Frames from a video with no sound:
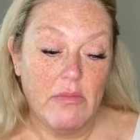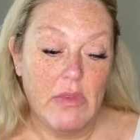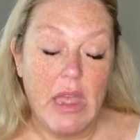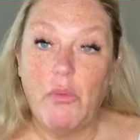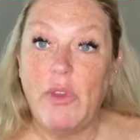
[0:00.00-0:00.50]

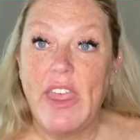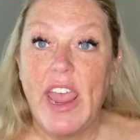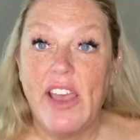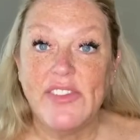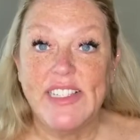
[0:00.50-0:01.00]
And when they
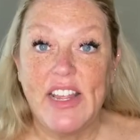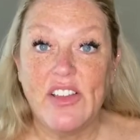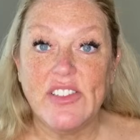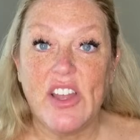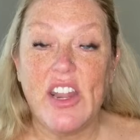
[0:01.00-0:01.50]
have
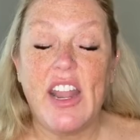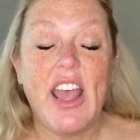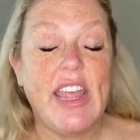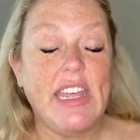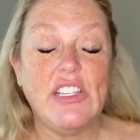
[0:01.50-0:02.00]
sales on it,
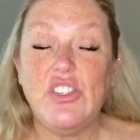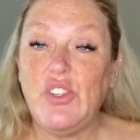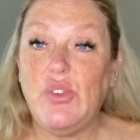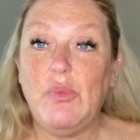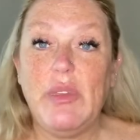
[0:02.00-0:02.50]
I get
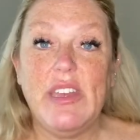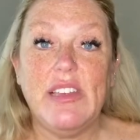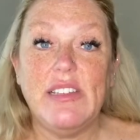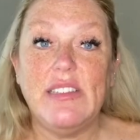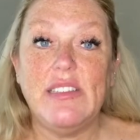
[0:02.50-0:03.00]
two
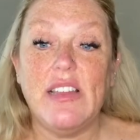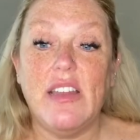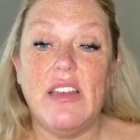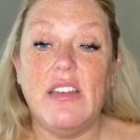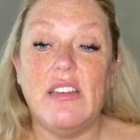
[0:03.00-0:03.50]
because
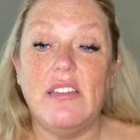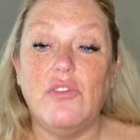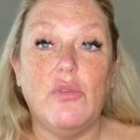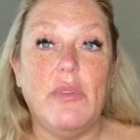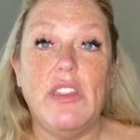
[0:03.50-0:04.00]

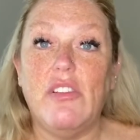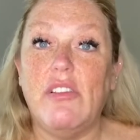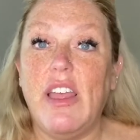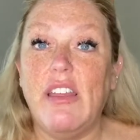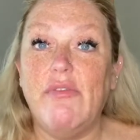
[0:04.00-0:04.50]
normally they're
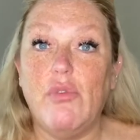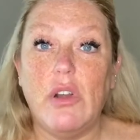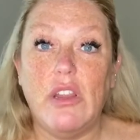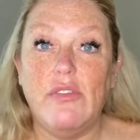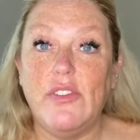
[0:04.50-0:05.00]
like
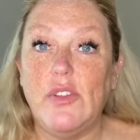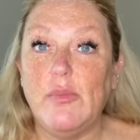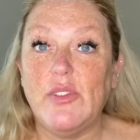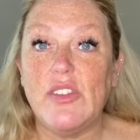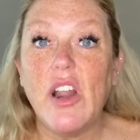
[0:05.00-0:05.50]
40 or
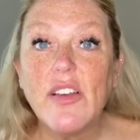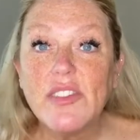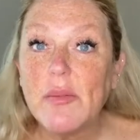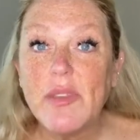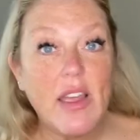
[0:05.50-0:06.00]
50% off
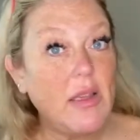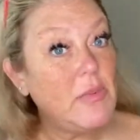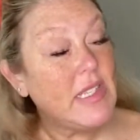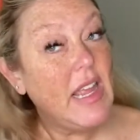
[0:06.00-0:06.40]
sometimes,